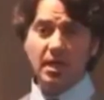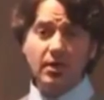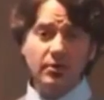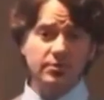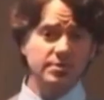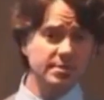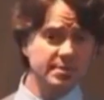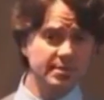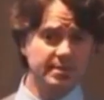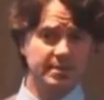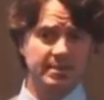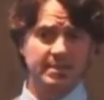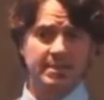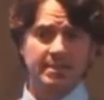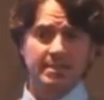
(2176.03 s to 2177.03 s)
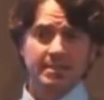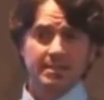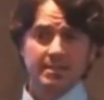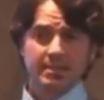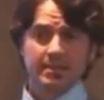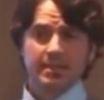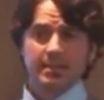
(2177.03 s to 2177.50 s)
those.
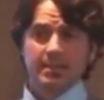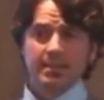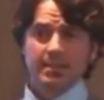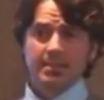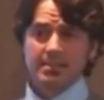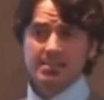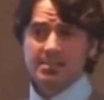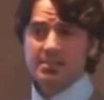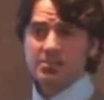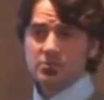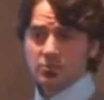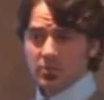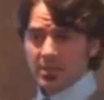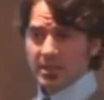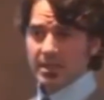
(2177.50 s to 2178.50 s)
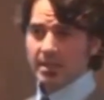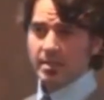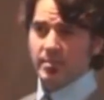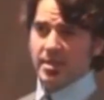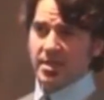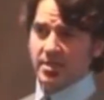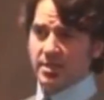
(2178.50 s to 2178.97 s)
This is what
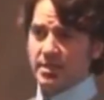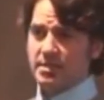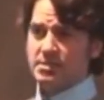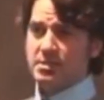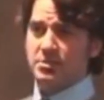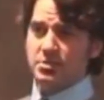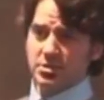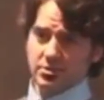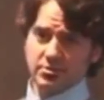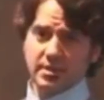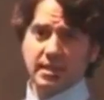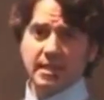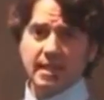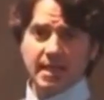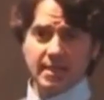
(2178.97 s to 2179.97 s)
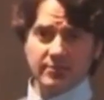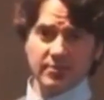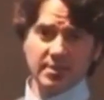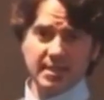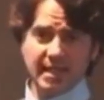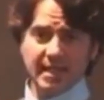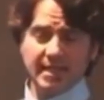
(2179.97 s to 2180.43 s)
Americans are doing
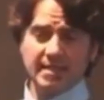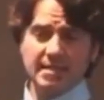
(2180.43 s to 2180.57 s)
every day.